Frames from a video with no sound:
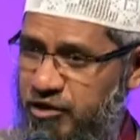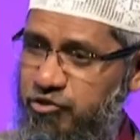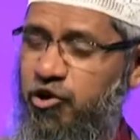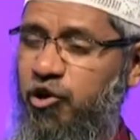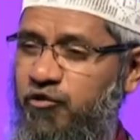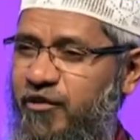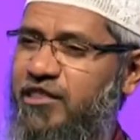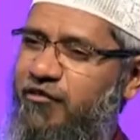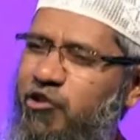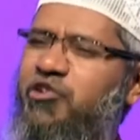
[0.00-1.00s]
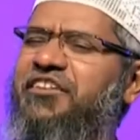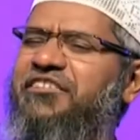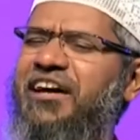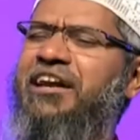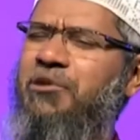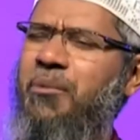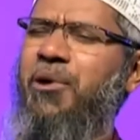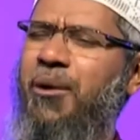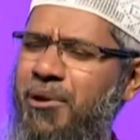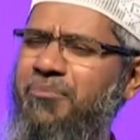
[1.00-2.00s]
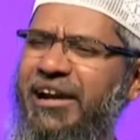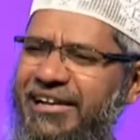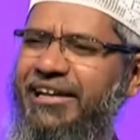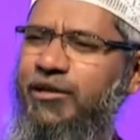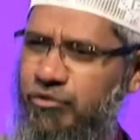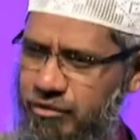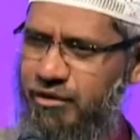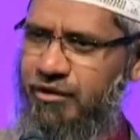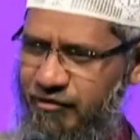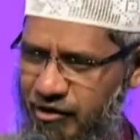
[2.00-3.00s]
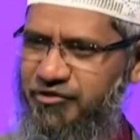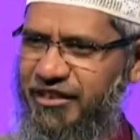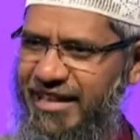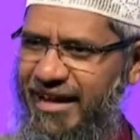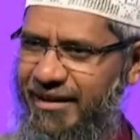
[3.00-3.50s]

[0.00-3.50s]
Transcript: plus 2 is equal to 5. So will you say, son, no problem, continue? Will you say